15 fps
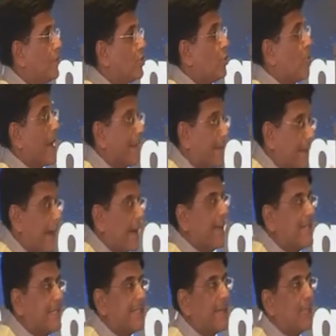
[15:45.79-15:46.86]
to
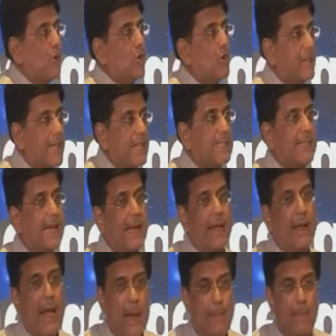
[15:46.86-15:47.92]
encourage some good things that
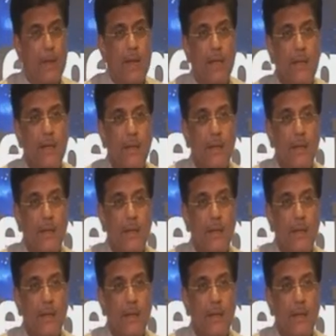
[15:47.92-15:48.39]
are happening,